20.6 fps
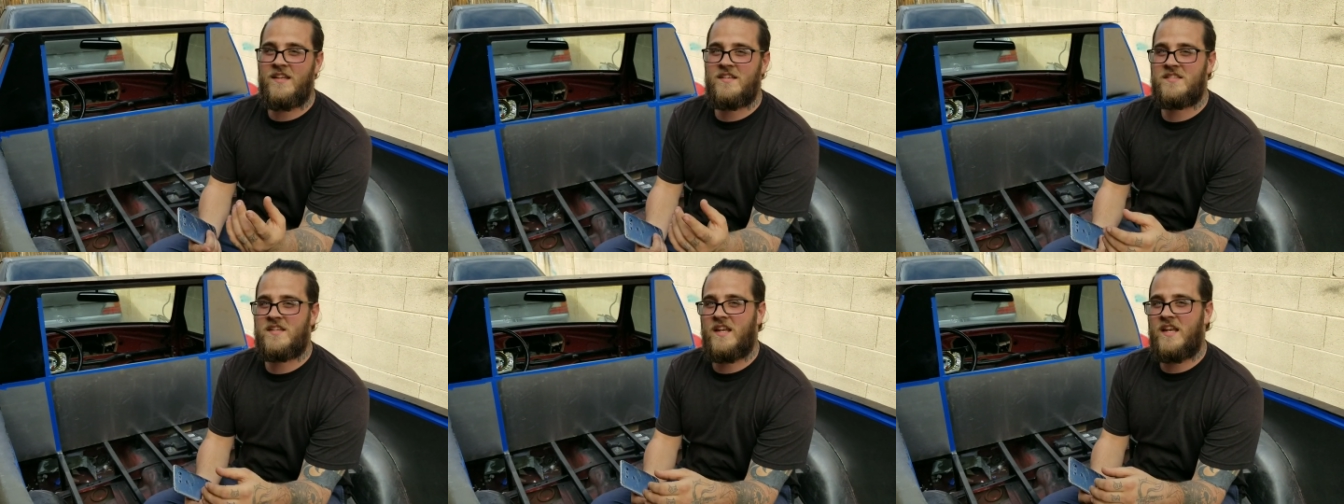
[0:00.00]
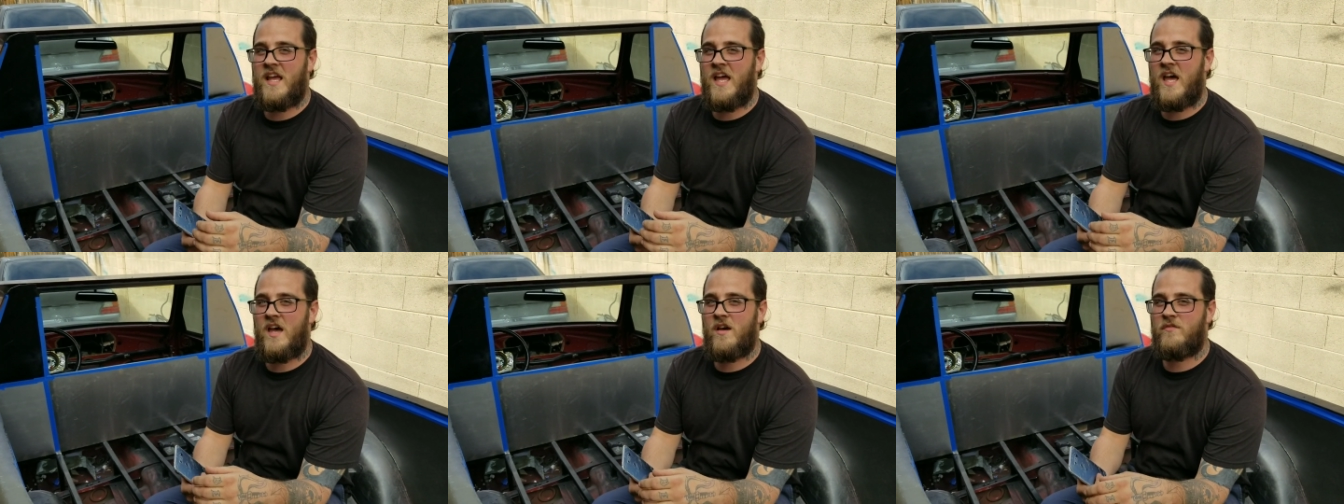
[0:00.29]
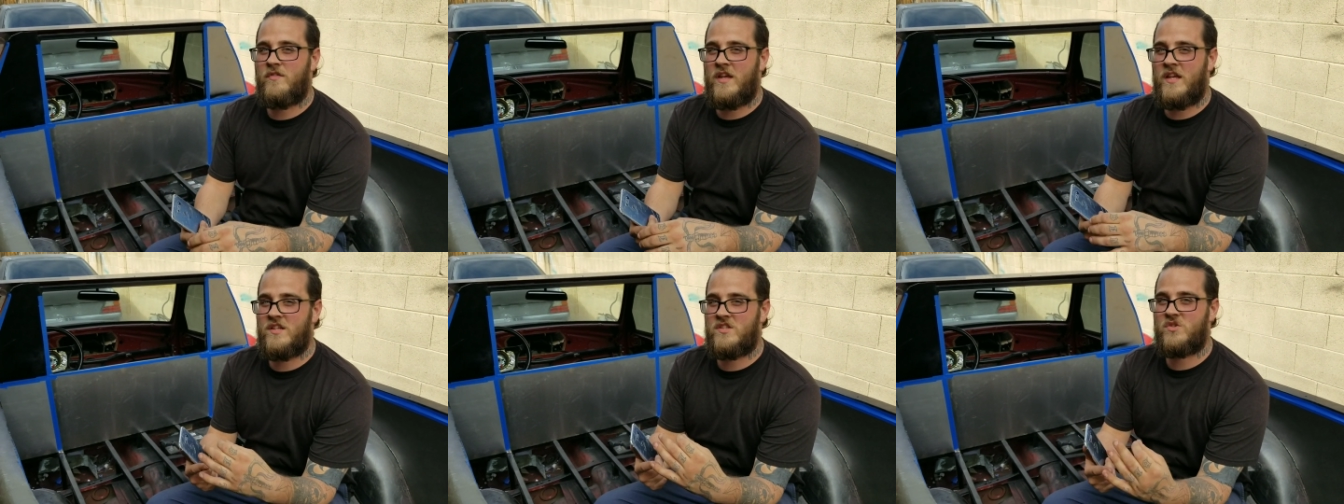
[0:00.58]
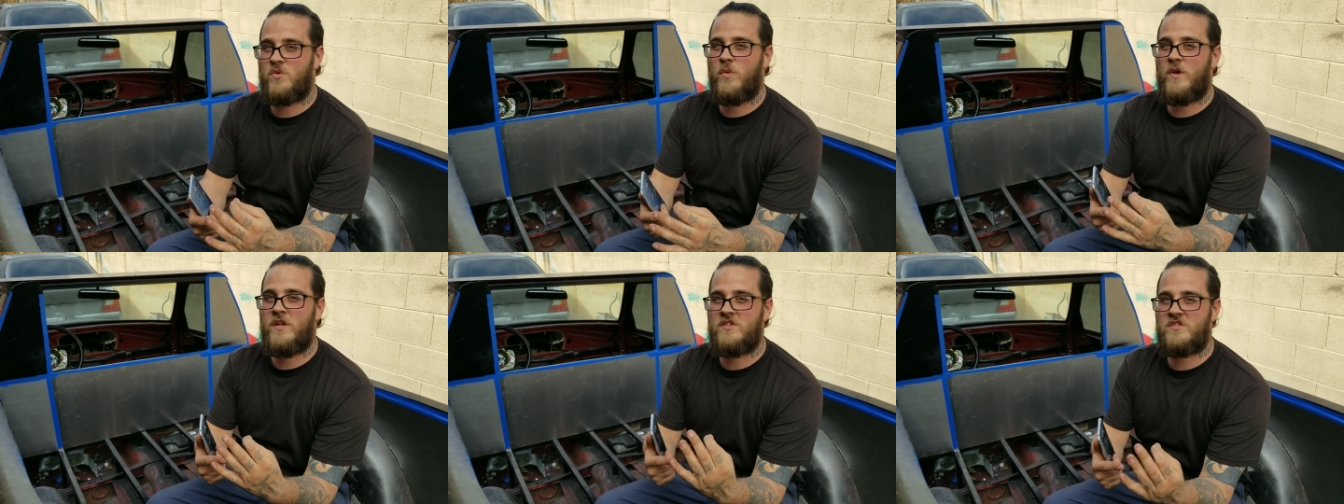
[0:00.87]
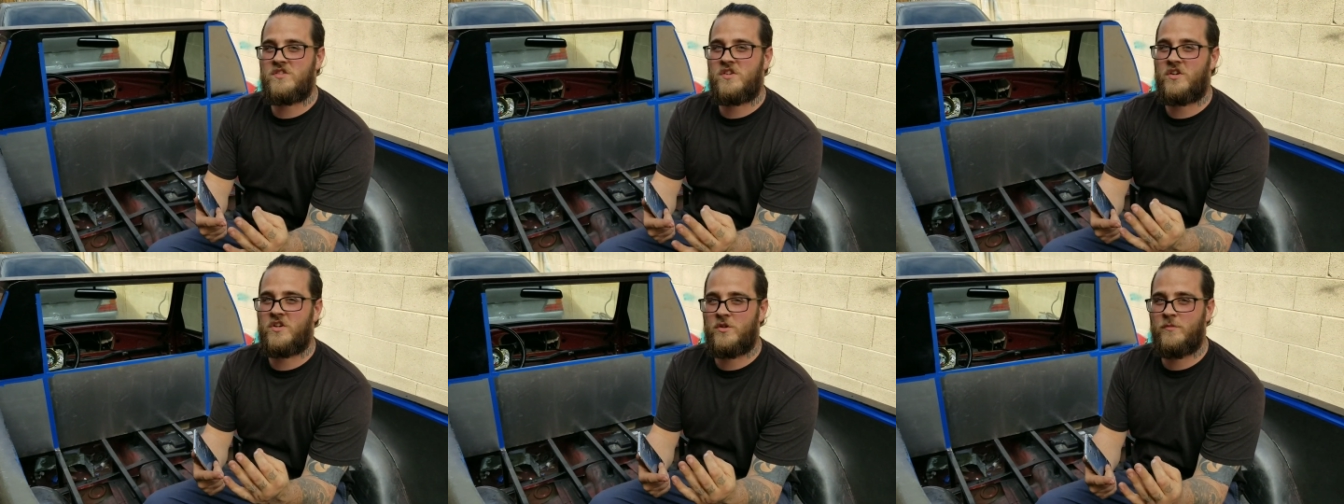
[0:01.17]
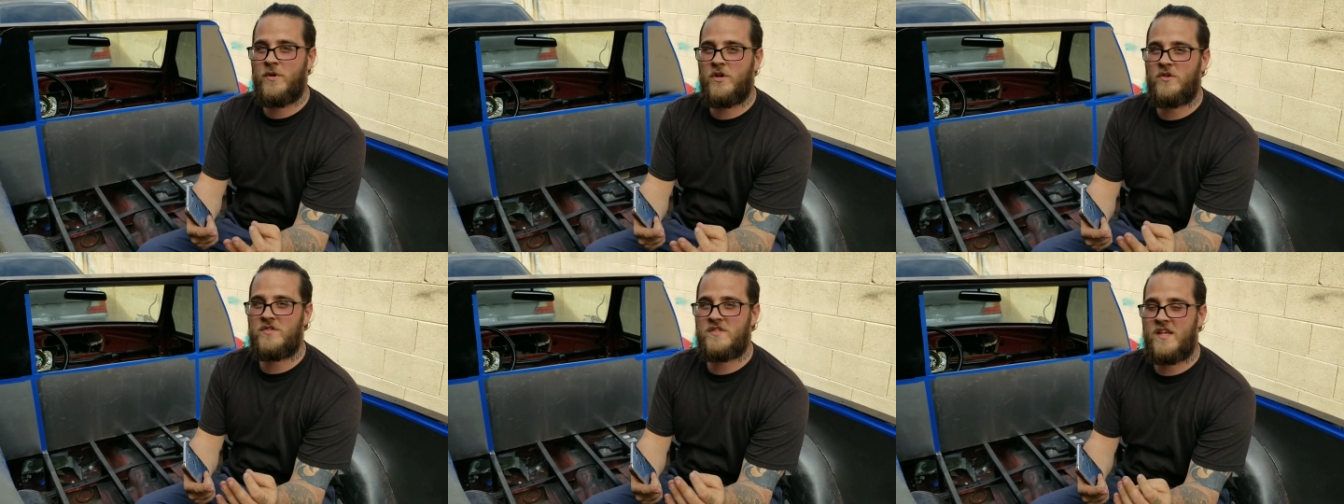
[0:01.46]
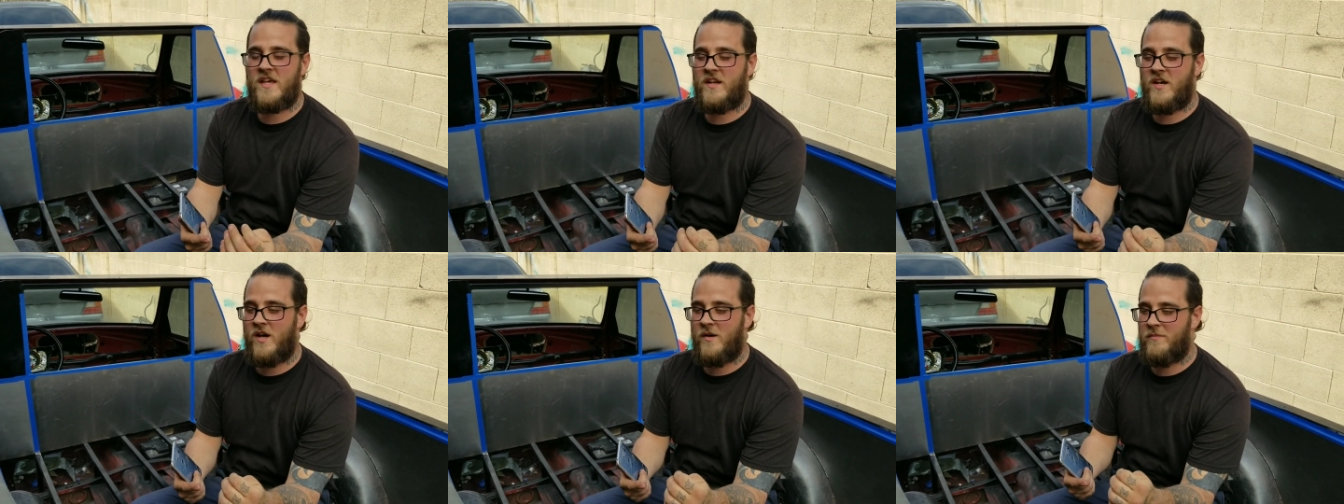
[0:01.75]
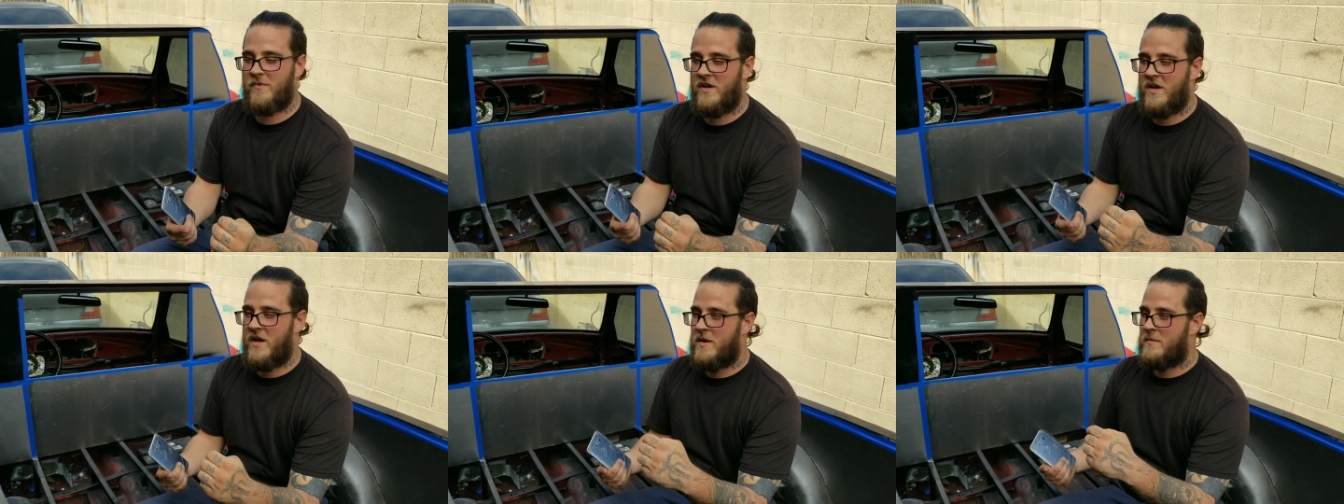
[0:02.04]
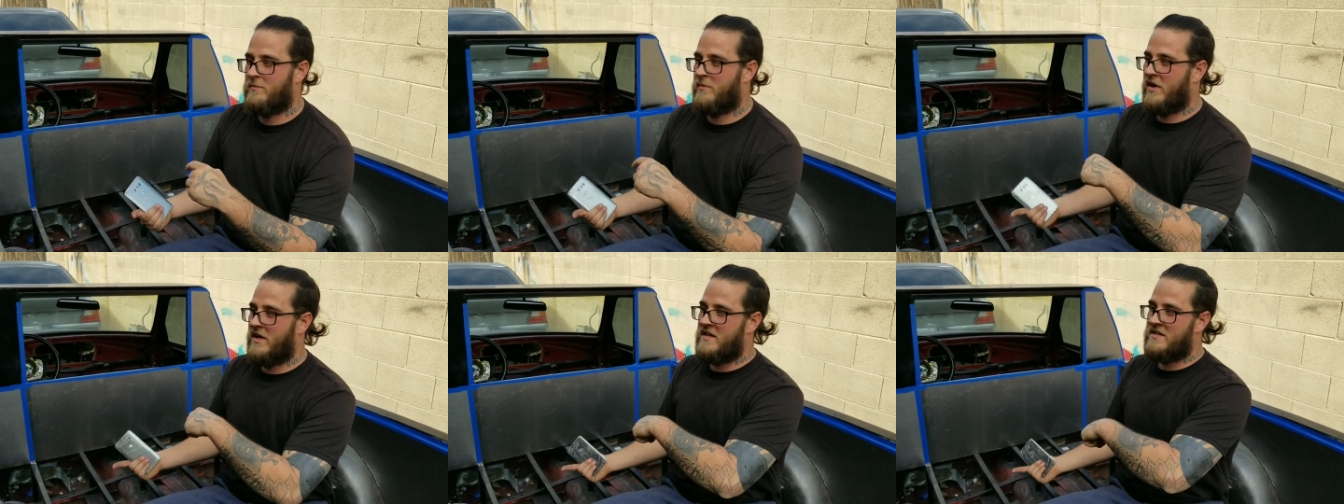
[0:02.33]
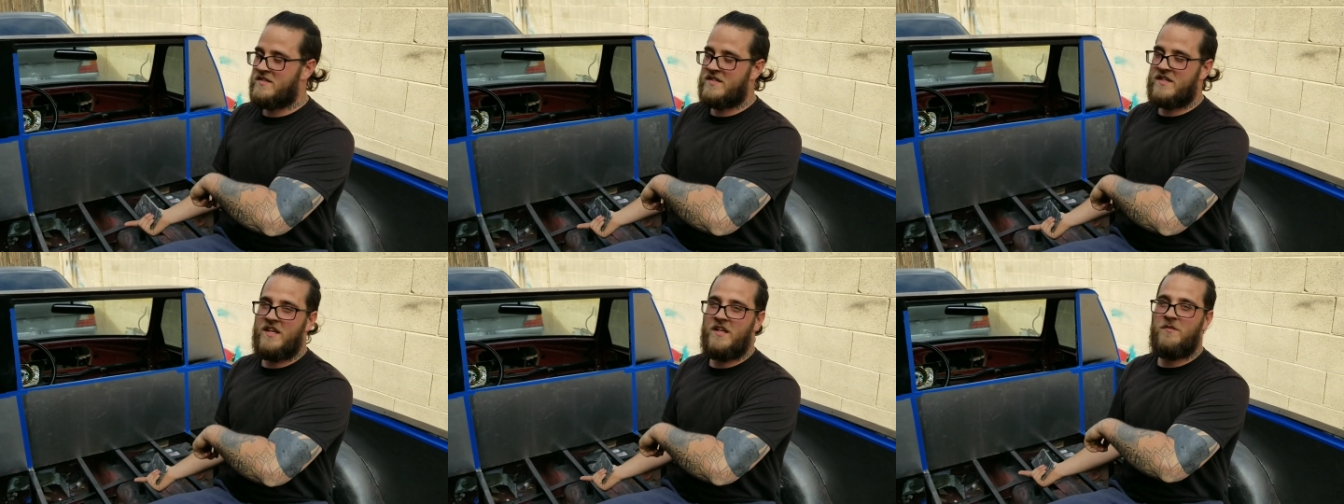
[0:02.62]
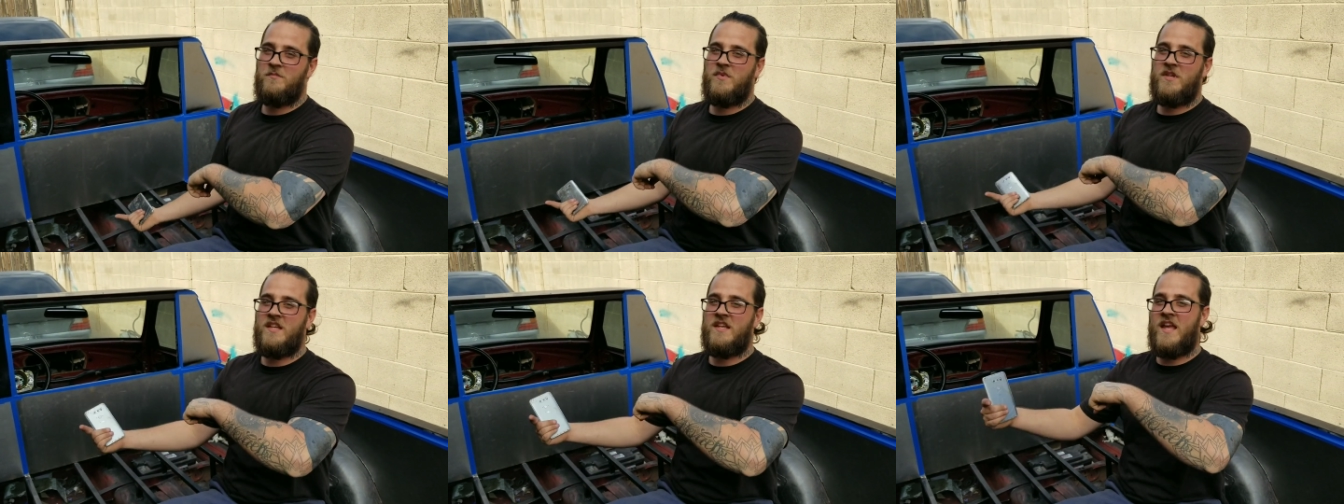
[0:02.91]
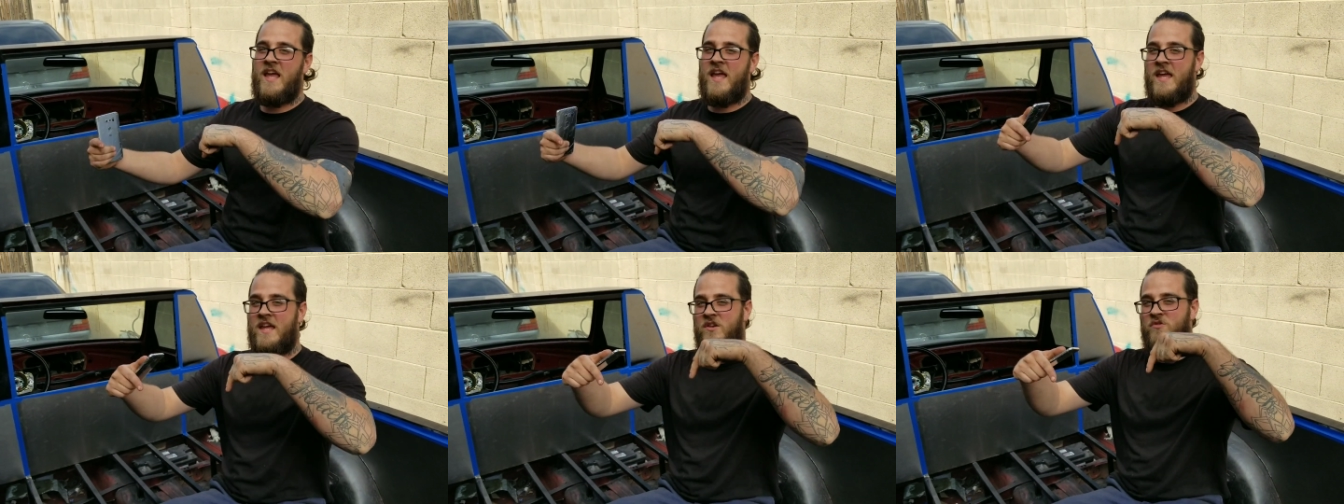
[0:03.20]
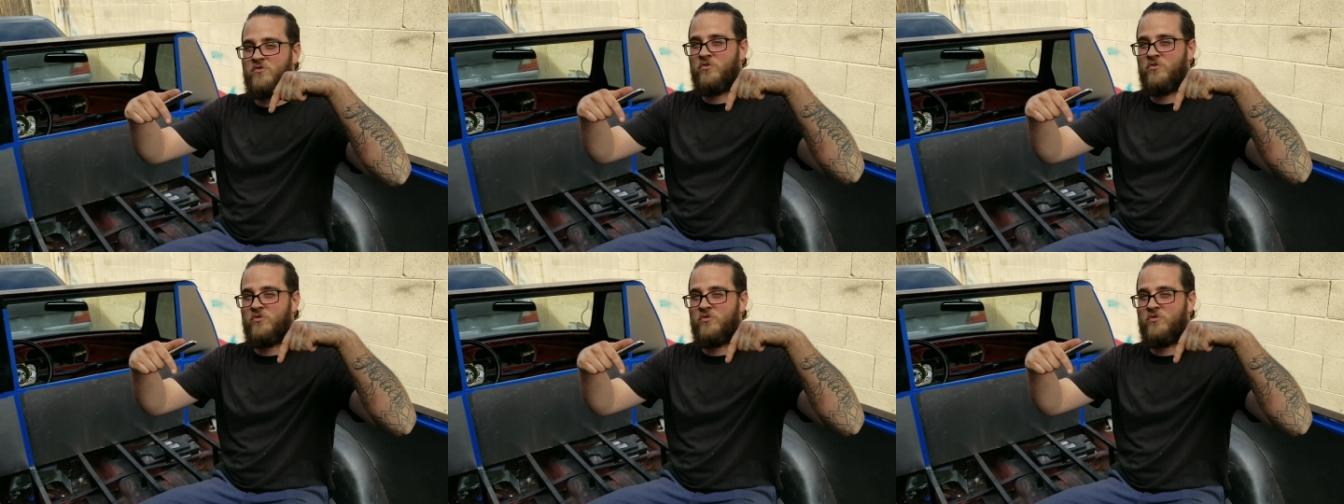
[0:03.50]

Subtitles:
is going to have a twin turbo setup, but it's going to be a